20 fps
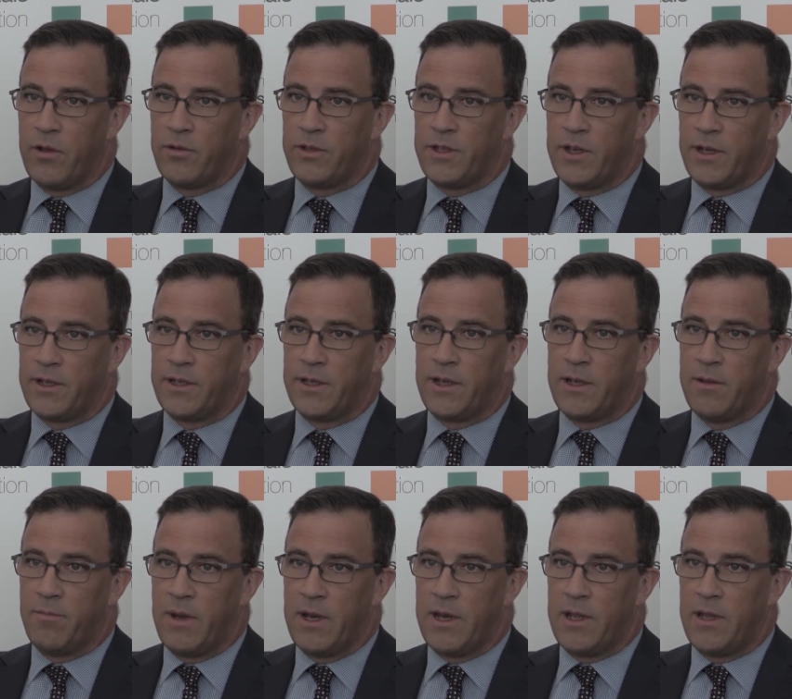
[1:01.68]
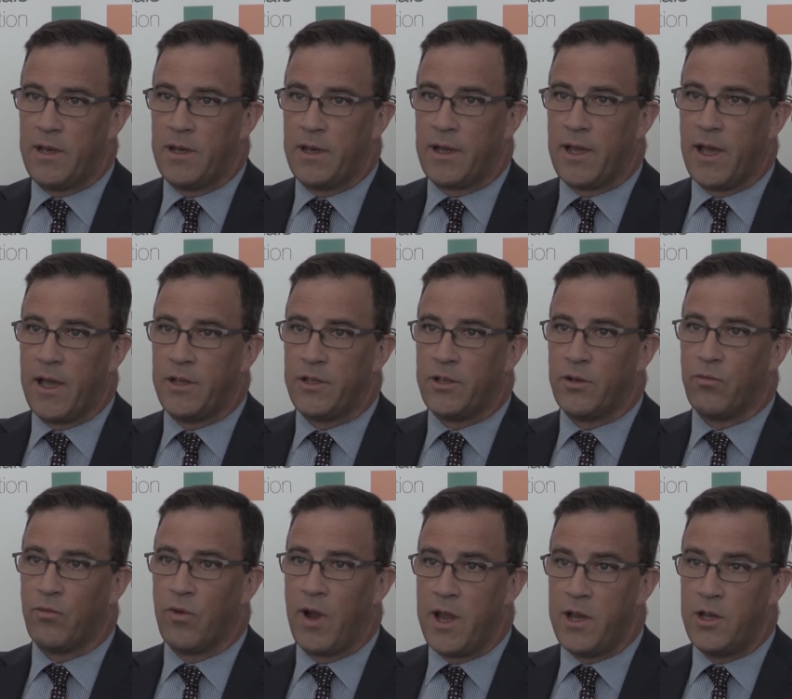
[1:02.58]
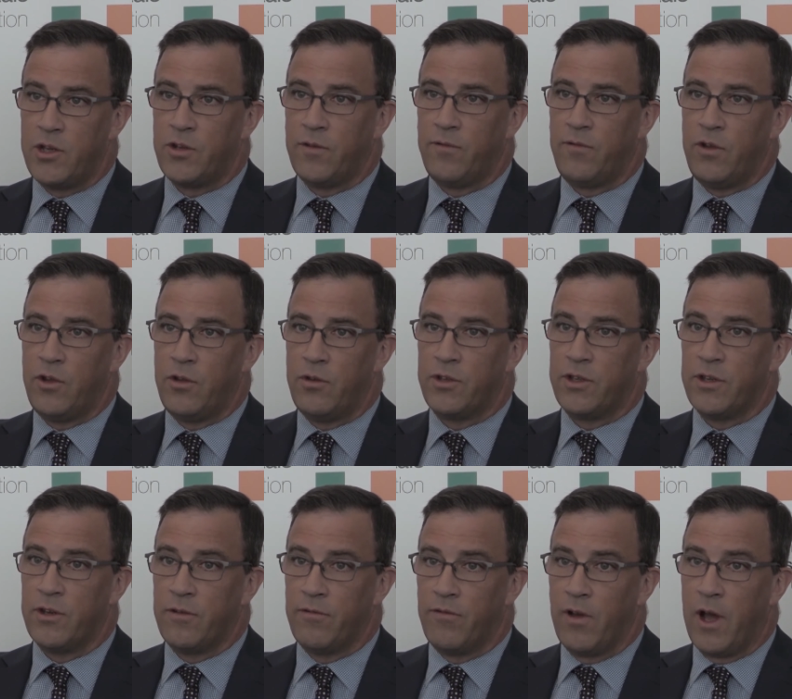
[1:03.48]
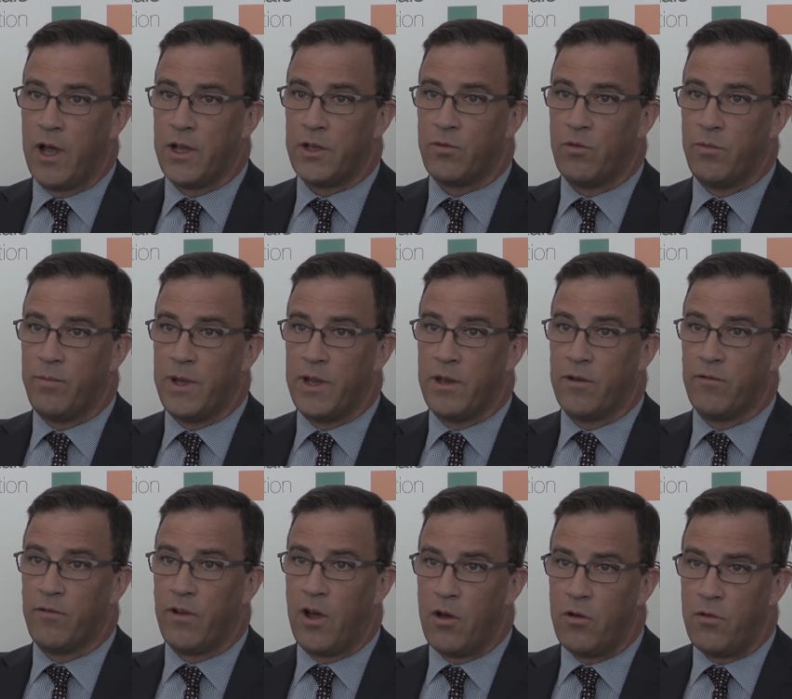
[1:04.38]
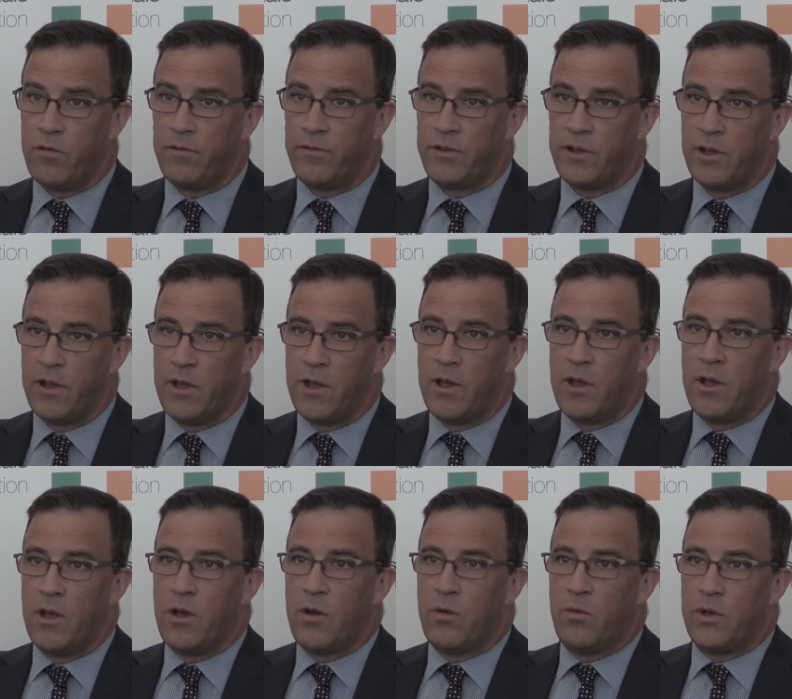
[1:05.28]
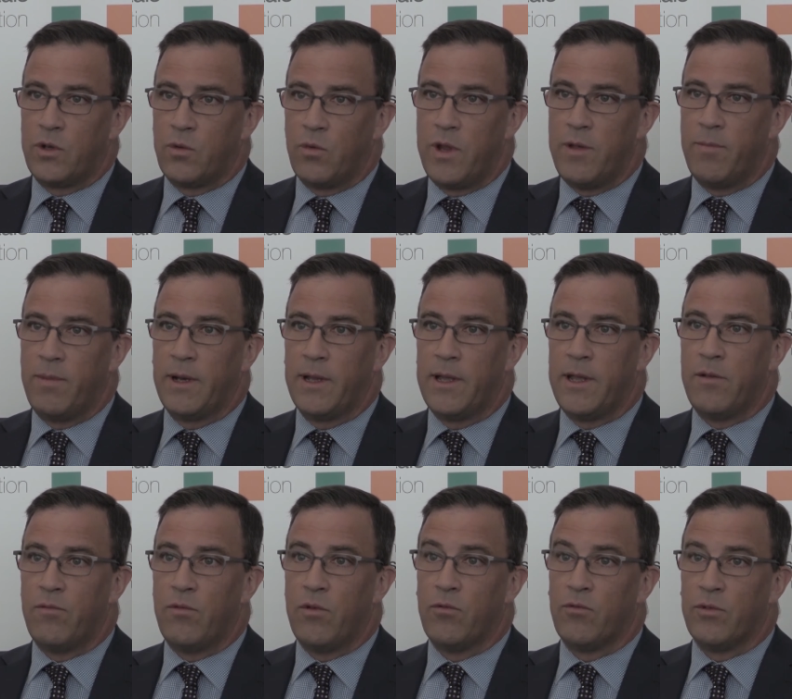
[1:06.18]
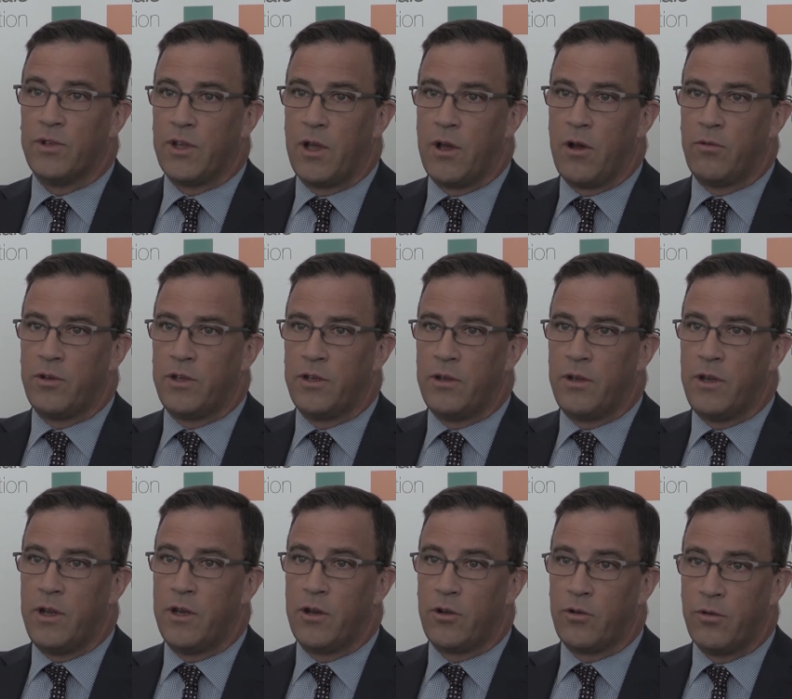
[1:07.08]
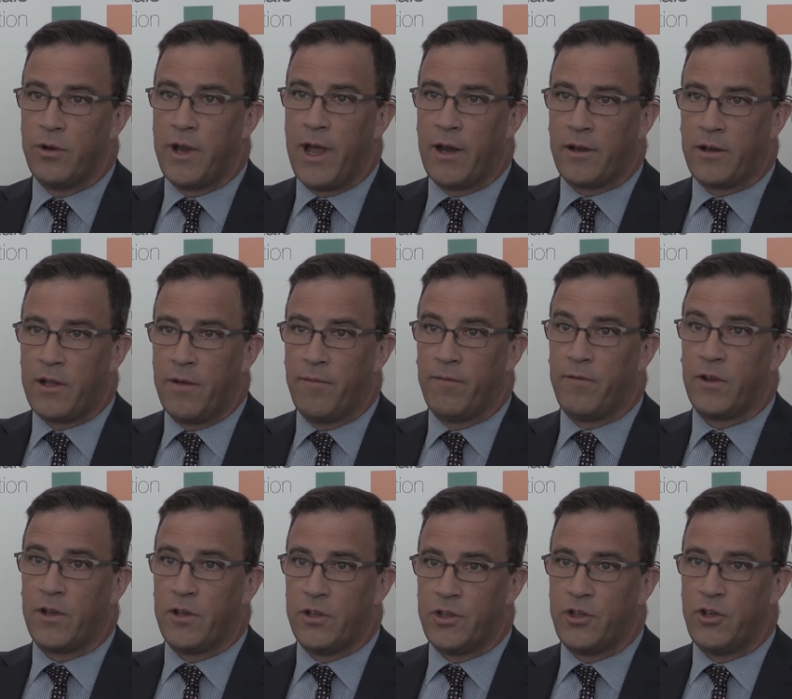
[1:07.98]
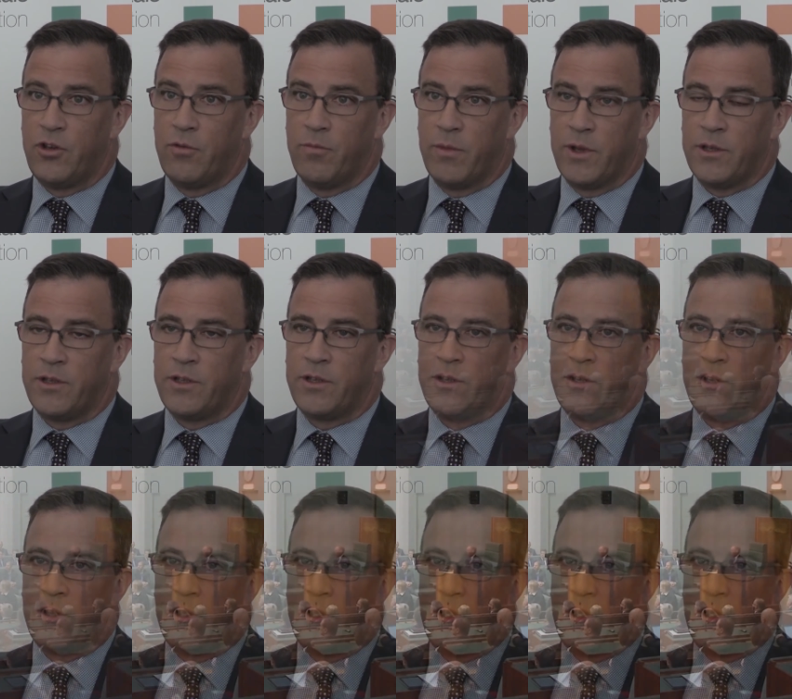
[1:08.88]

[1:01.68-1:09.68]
Health Sector Committee indicates a range of views and advice will be involved, which we believe will result in a good outcome for consumers.